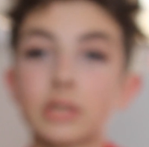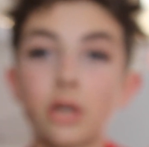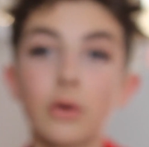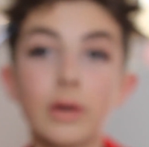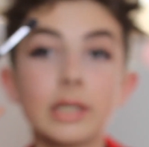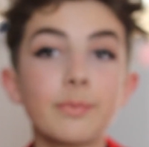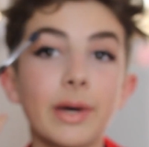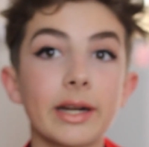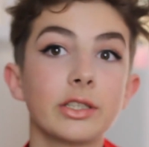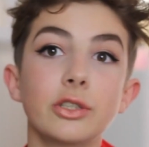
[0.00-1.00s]
so it's
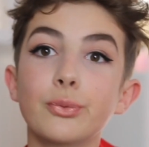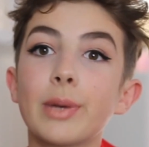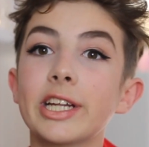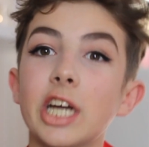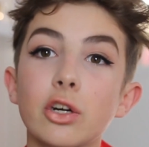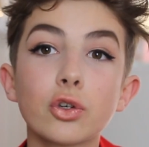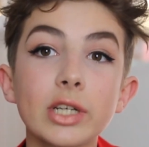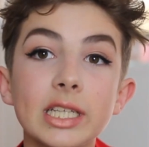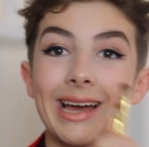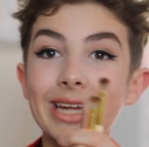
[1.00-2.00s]
better to blend out
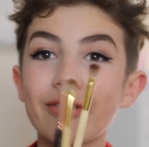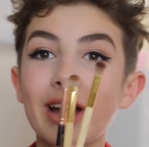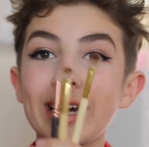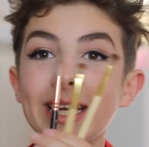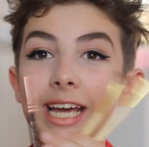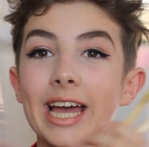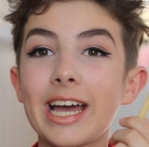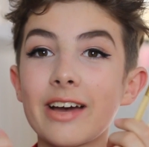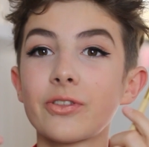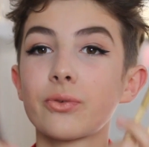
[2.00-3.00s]
crease. And finally, I
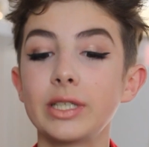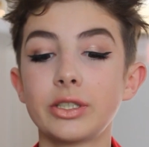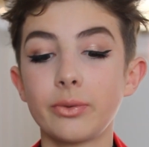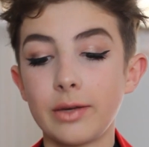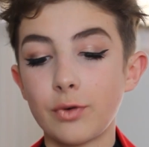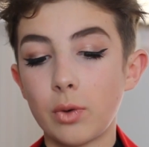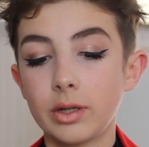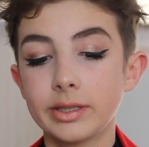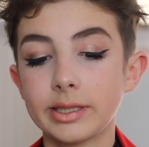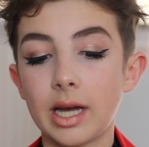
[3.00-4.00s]
have 3 Zoeva
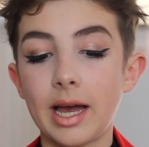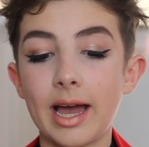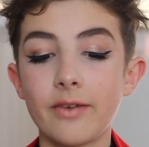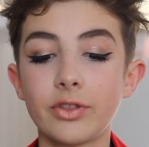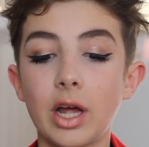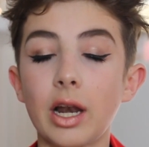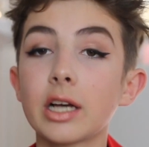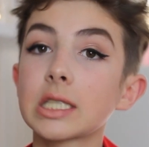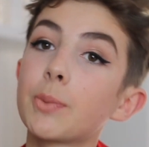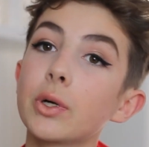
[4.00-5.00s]
ones. I have the
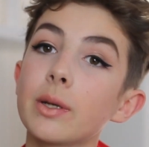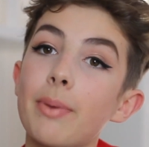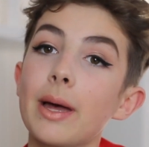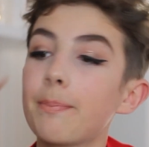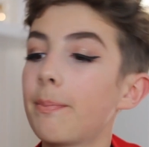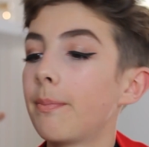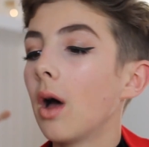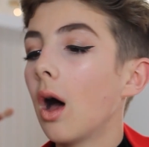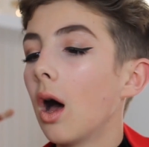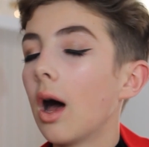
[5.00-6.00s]
Luxe Point Pep.
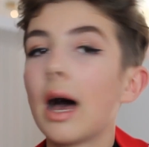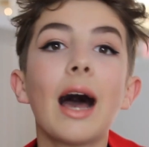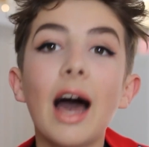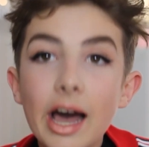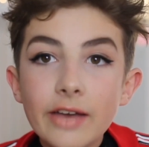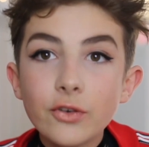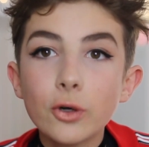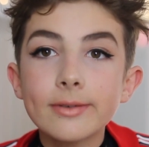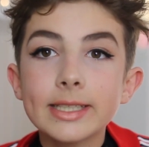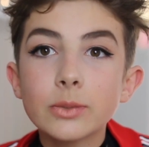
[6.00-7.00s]
I've
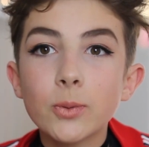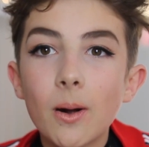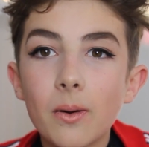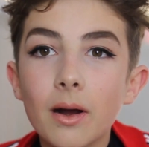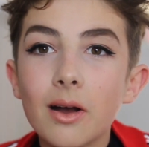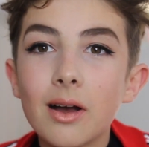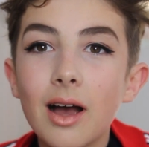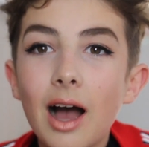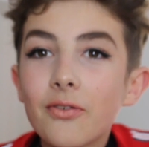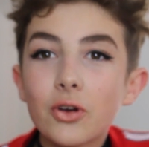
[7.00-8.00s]
called this wrong
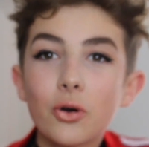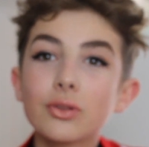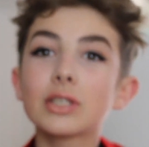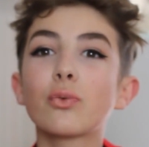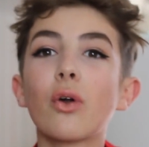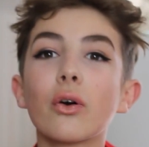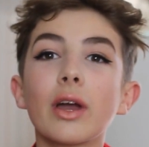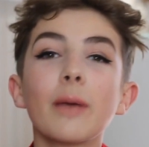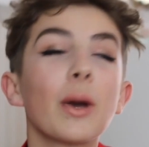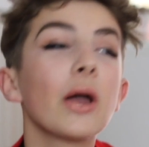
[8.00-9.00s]

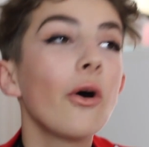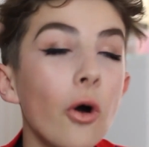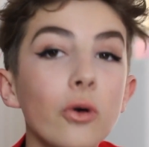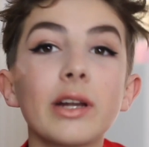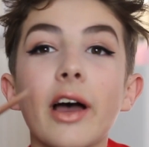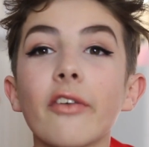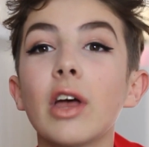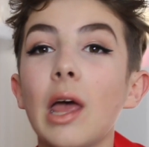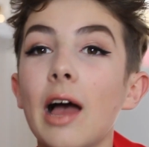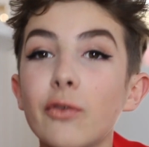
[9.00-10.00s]
my whole life.
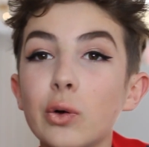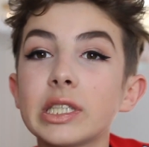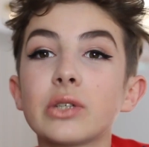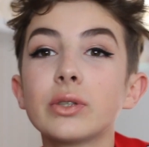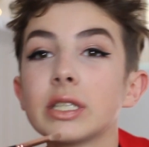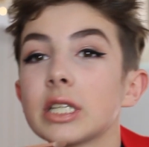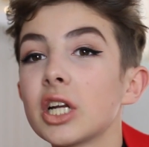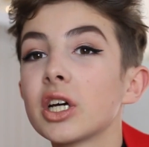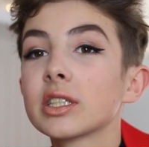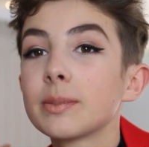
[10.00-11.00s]
I've always called it the
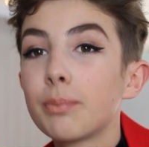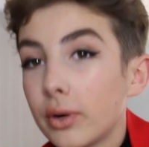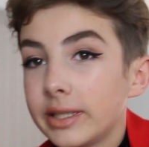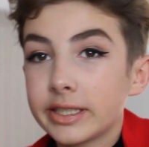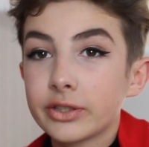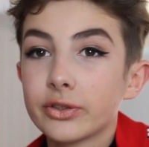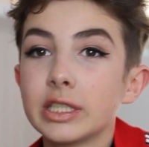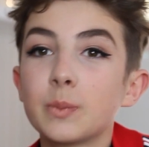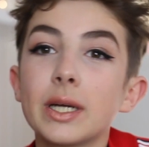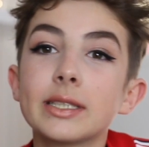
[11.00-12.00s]
Luxe Pointed
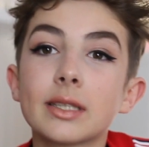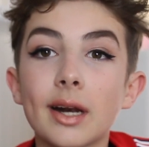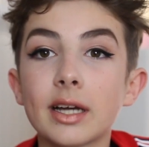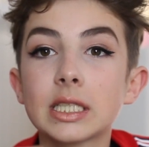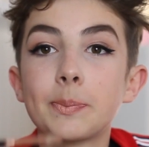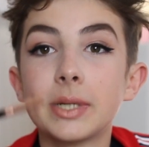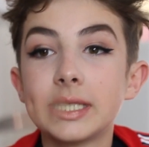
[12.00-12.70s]
Crease, but it's the Luxe